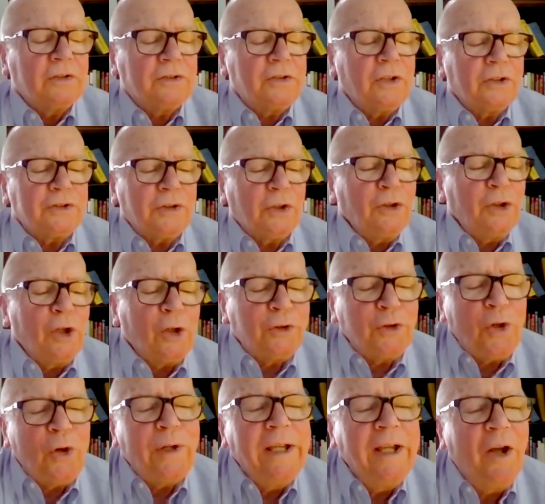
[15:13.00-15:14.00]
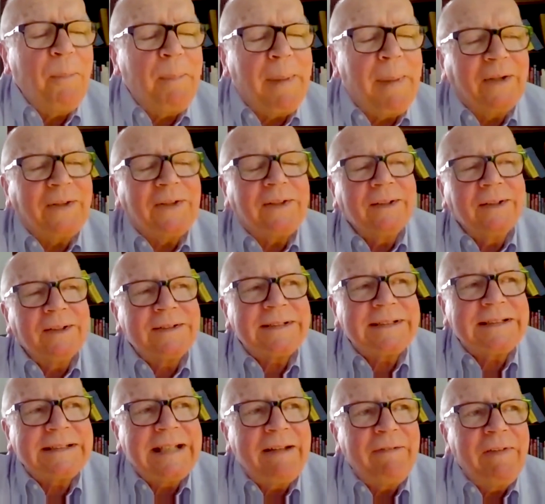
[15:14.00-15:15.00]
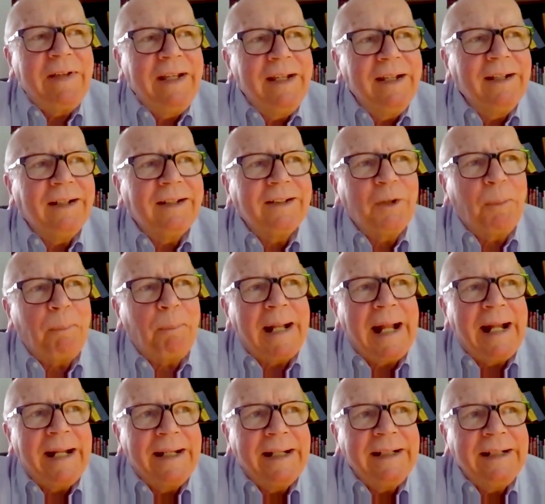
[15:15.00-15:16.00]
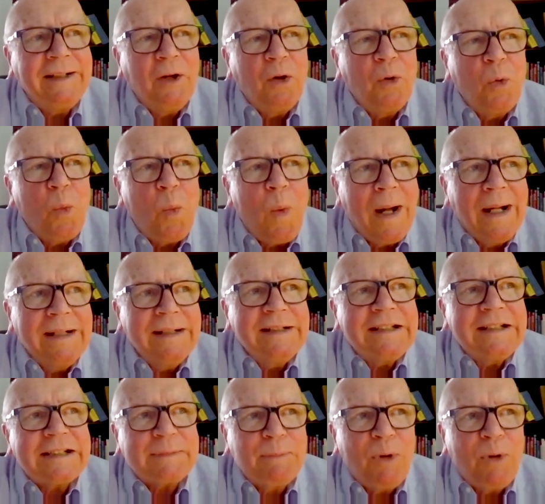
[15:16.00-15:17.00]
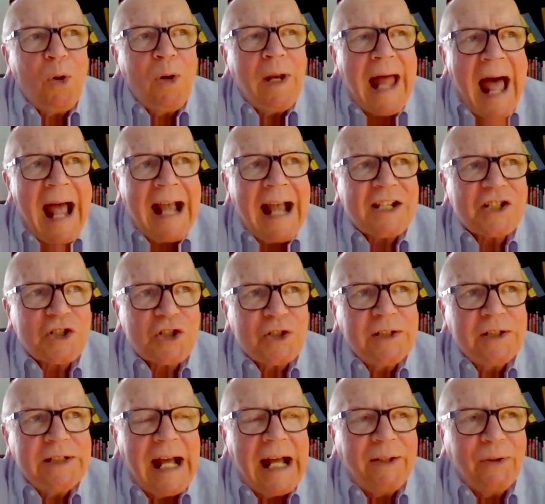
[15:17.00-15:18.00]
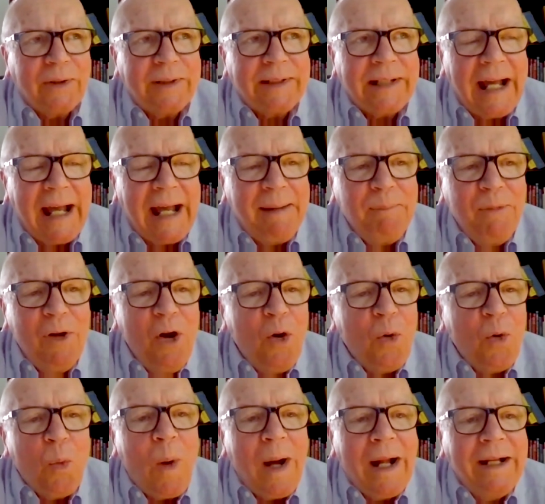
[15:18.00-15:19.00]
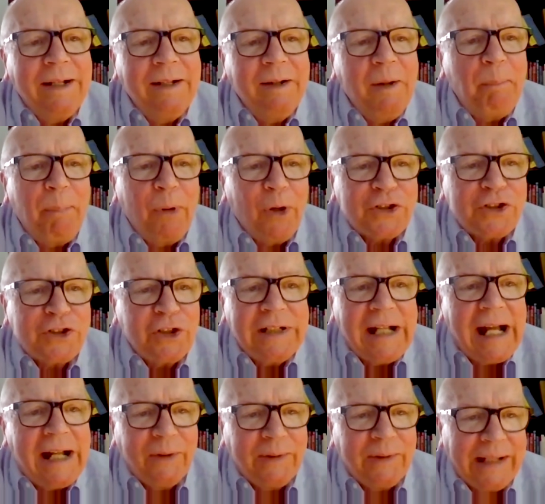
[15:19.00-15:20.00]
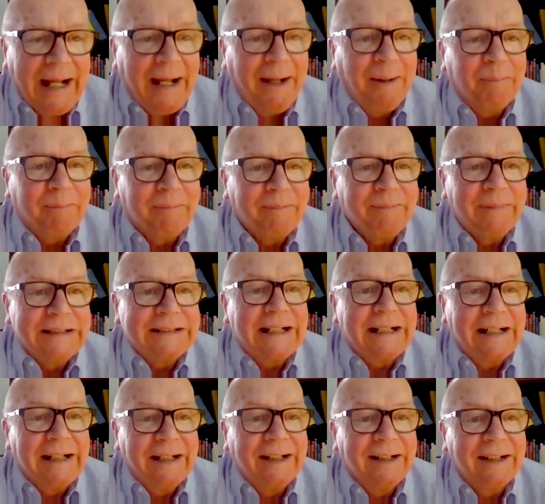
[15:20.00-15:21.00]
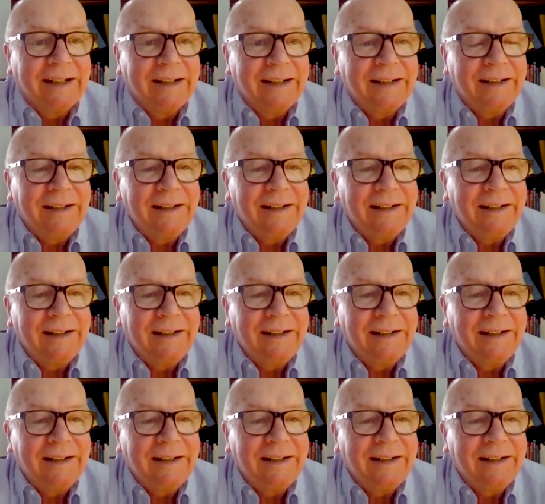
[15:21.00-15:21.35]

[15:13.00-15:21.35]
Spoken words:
So you're talking about saving the planet one small action at a time, one person at a time, basically.